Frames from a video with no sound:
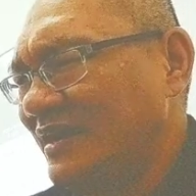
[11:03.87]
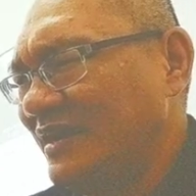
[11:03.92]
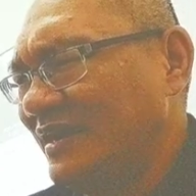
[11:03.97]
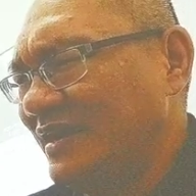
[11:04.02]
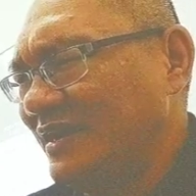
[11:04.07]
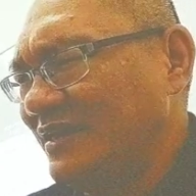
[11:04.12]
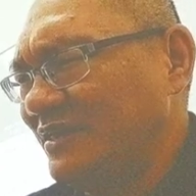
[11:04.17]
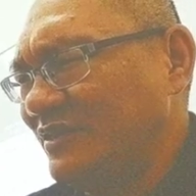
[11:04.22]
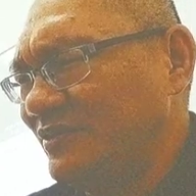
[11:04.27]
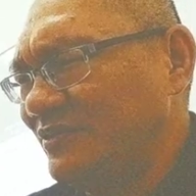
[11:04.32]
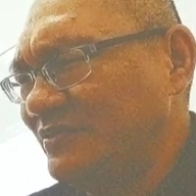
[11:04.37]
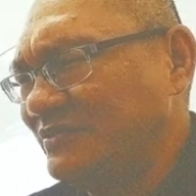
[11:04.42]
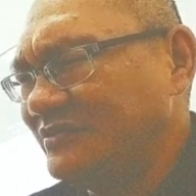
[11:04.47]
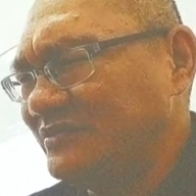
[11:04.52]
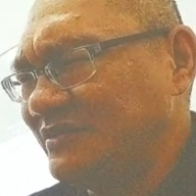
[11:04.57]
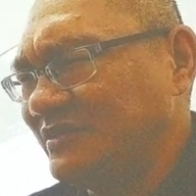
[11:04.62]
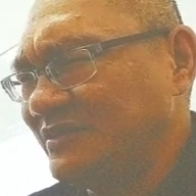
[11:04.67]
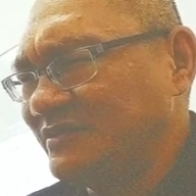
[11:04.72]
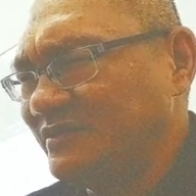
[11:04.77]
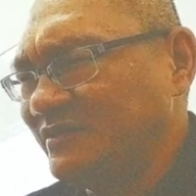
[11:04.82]
and use
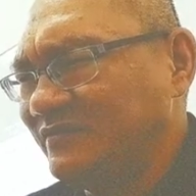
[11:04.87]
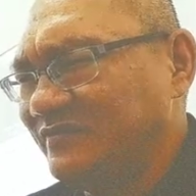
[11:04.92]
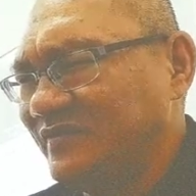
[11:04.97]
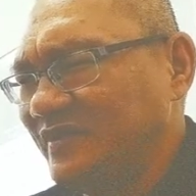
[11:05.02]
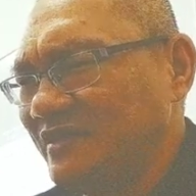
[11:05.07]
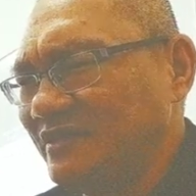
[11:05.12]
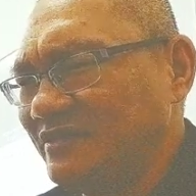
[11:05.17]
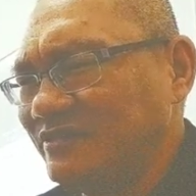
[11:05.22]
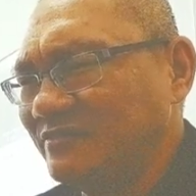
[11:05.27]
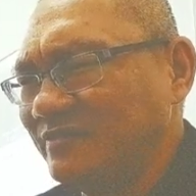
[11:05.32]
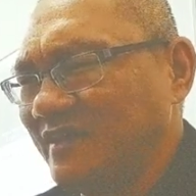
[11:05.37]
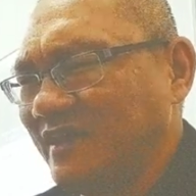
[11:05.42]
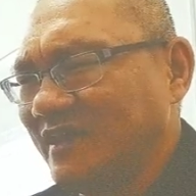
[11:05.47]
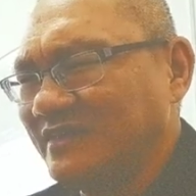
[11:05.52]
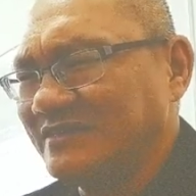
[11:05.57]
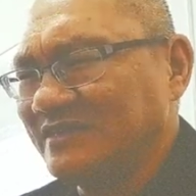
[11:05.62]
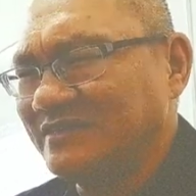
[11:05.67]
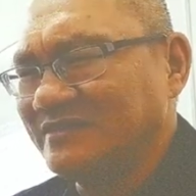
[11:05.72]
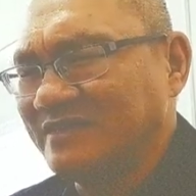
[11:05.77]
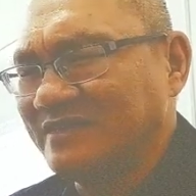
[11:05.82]
the survey to
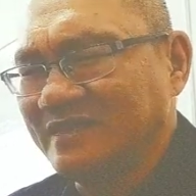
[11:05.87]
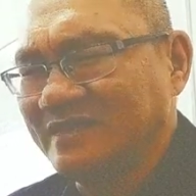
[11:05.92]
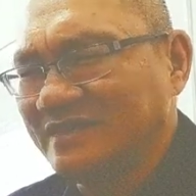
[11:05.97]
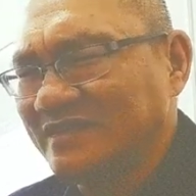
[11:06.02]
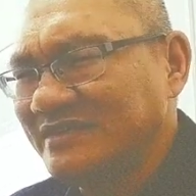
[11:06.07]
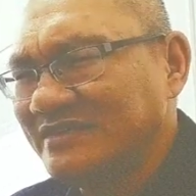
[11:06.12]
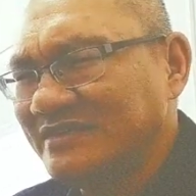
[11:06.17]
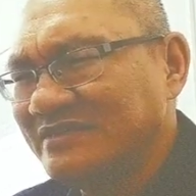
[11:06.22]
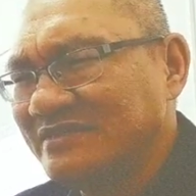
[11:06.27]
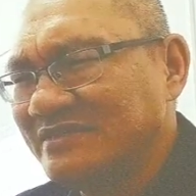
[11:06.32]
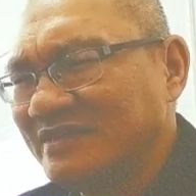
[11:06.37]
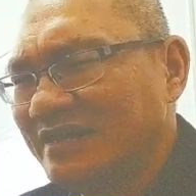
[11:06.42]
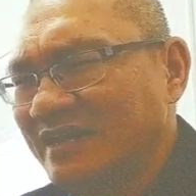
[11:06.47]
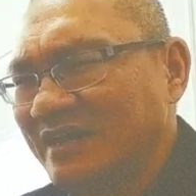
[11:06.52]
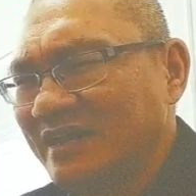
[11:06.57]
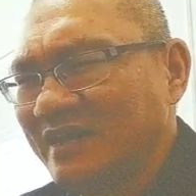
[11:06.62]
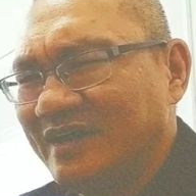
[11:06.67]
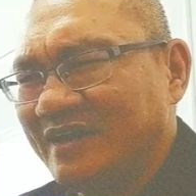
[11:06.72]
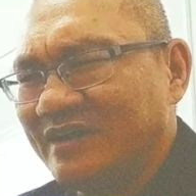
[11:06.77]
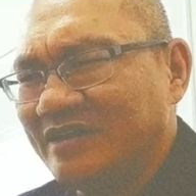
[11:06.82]
ask attendees
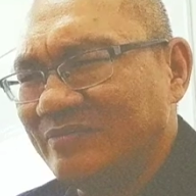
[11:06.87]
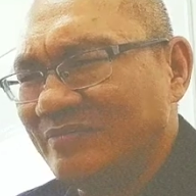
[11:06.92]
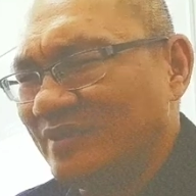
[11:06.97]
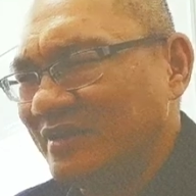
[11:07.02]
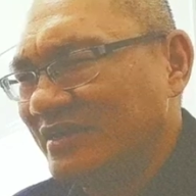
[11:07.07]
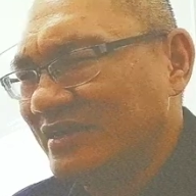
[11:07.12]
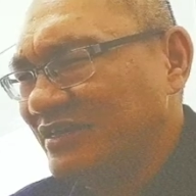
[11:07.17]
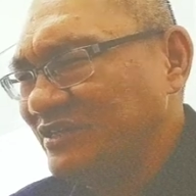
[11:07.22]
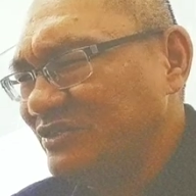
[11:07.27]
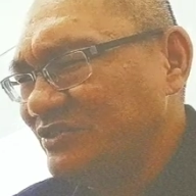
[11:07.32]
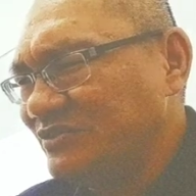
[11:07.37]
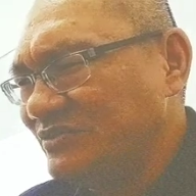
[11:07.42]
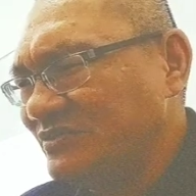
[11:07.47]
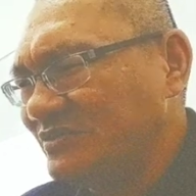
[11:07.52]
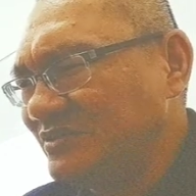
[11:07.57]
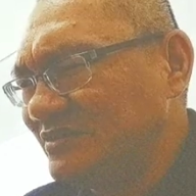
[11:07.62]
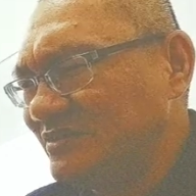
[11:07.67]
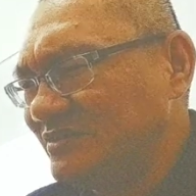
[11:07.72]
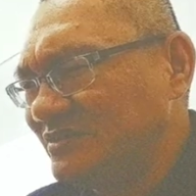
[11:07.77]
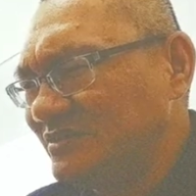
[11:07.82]
about
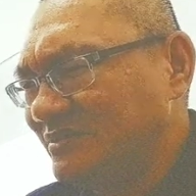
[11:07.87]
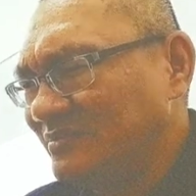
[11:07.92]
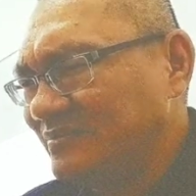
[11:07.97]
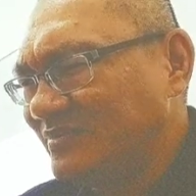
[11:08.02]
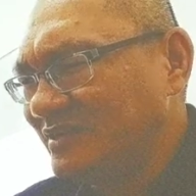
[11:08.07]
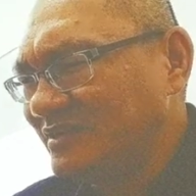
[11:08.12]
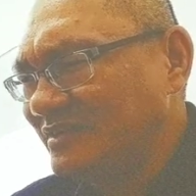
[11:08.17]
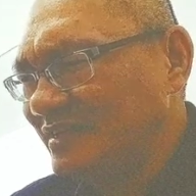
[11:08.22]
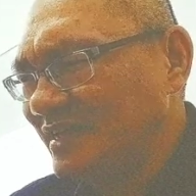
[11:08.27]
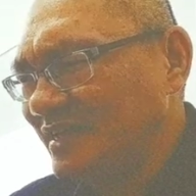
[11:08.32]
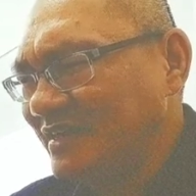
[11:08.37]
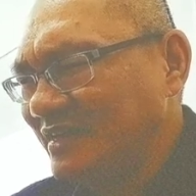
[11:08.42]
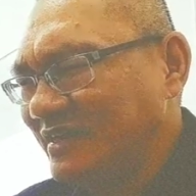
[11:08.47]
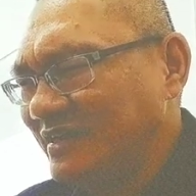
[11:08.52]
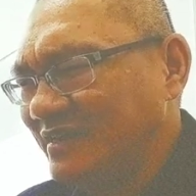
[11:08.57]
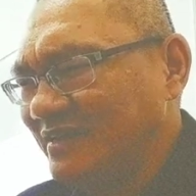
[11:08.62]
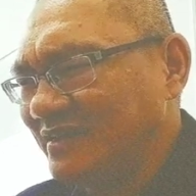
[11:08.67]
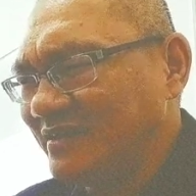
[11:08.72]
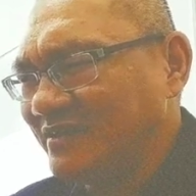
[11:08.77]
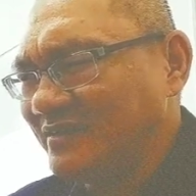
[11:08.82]
issues
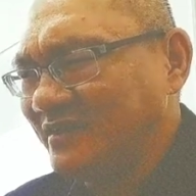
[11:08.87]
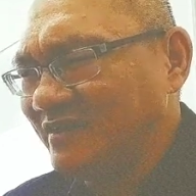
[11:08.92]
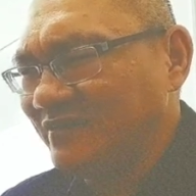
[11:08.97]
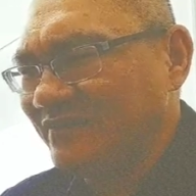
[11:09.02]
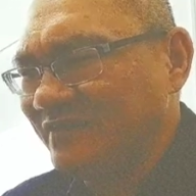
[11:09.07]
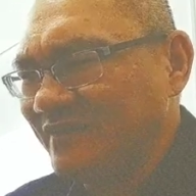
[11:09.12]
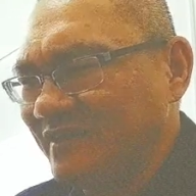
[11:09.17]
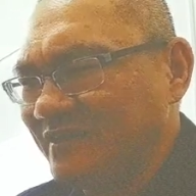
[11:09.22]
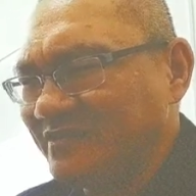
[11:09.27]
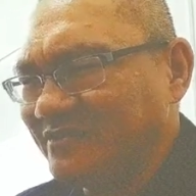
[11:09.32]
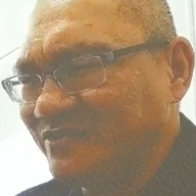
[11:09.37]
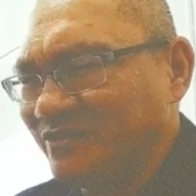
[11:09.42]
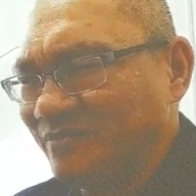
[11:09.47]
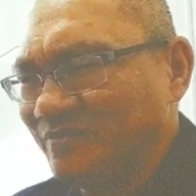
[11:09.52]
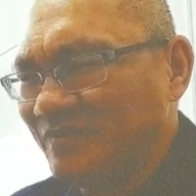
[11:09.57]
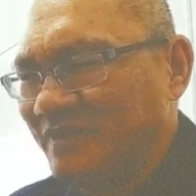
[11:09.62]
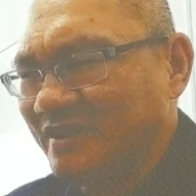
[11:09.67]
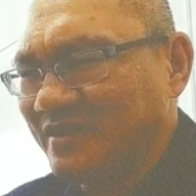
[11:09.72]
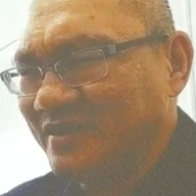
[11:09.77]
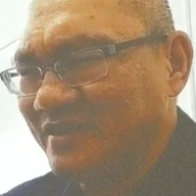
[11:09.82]
pertaining the event
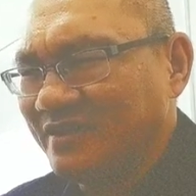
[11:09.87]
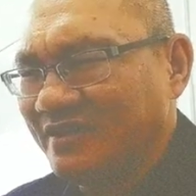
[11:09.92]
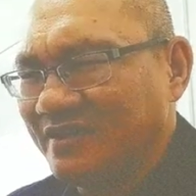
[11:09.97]
topic,